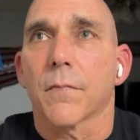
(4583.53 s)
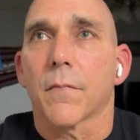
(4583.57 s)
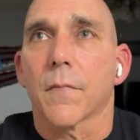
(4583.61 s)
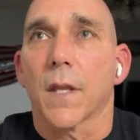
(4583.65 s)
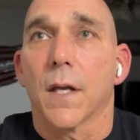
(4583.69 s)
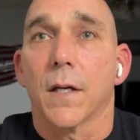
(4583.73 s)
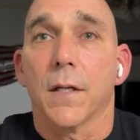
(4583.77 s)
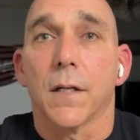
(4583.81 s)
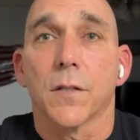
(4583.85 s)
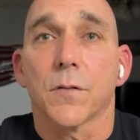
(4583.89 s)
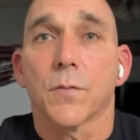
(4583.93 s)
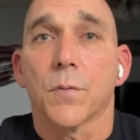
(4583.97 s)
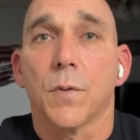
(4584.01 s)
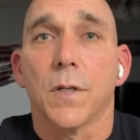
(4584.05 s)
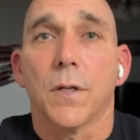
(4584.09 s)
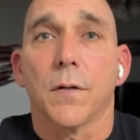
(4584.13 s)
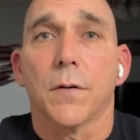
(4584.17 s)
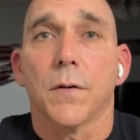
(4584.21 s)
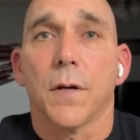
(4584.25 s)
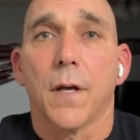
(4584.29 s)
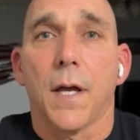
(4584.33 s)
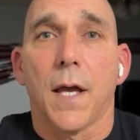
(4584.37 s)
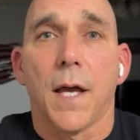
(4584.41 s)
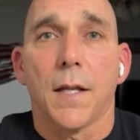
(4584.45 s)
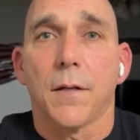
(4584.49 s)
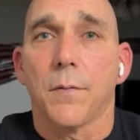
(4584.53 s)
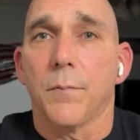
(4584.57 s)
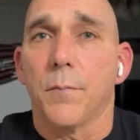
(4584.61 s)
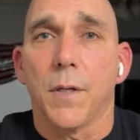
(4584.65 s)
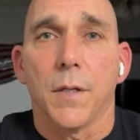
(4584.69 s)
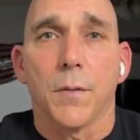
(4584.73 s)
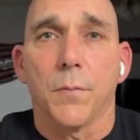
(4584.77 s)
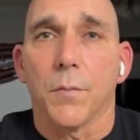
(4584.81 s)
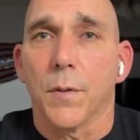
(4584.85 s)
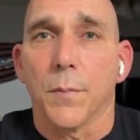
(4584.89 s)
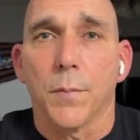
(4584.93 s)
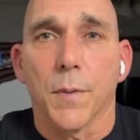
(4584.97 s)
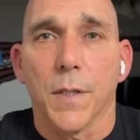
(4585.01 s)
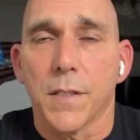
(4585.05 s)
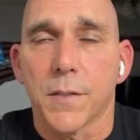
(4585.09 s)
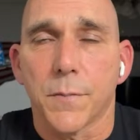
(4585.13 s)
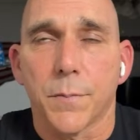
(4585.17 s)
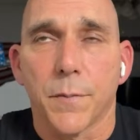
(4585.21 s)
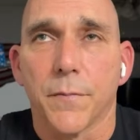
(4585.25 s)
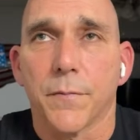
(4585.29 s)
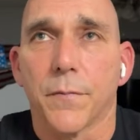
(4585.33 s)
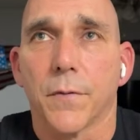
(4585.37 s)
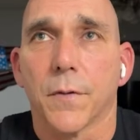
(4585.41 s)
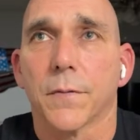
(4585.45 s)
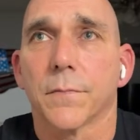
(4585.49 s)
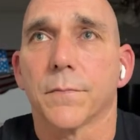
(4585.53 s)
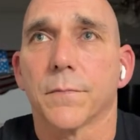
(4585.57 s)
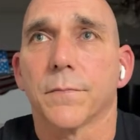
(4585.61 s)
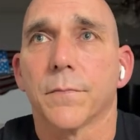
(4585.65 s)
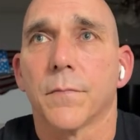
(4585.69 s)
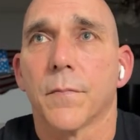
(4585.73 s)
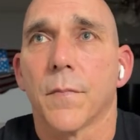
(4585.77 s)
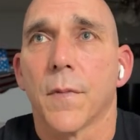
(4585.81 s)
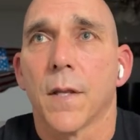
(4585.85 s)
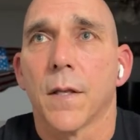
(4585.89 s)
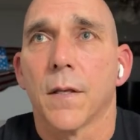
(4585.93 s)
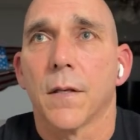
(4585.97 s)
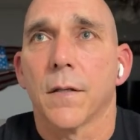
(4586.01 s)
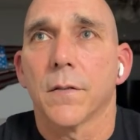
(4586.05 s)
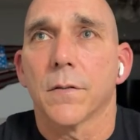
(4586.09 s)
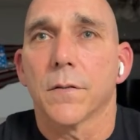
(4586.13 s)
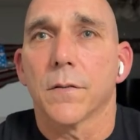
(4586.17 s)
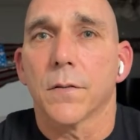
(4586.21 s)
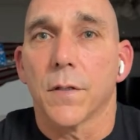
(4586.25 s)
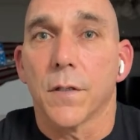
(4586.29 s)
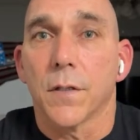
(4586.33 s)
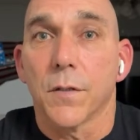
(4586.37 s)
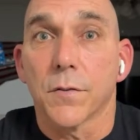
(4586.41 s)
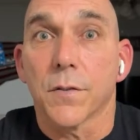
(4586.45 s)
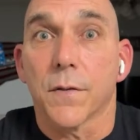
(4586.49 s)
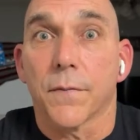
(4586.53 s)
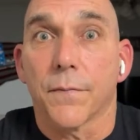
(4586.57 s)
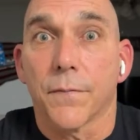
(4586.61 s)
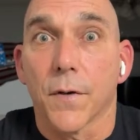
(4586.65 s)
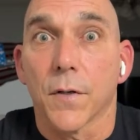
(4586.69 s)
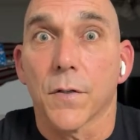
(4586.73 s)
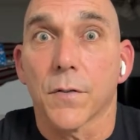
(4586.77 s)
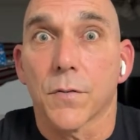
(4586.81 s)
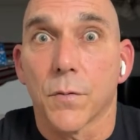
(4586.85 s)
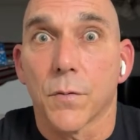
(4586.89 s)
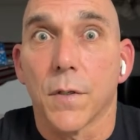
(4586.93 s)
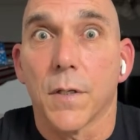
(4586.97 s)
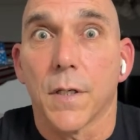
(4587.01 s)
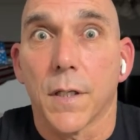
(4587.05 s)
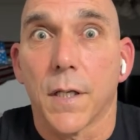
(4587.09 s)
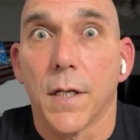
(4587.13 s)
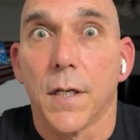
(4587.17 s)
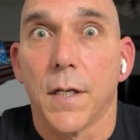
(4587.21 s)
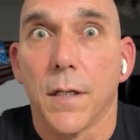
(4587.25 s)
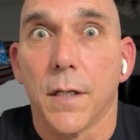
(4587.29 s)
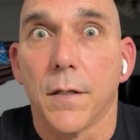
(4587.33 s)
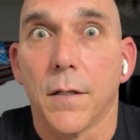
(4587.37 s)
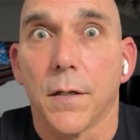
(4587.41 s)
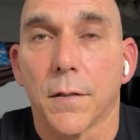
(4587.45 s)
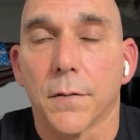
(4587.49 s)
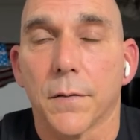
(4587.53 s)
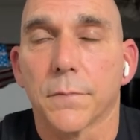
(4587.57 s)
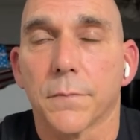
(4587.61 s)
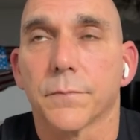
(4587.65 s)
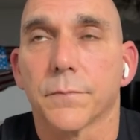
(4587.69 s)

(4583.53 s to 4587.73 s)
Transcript: And his window hadn't been replaced before. So he was the first one to get in there.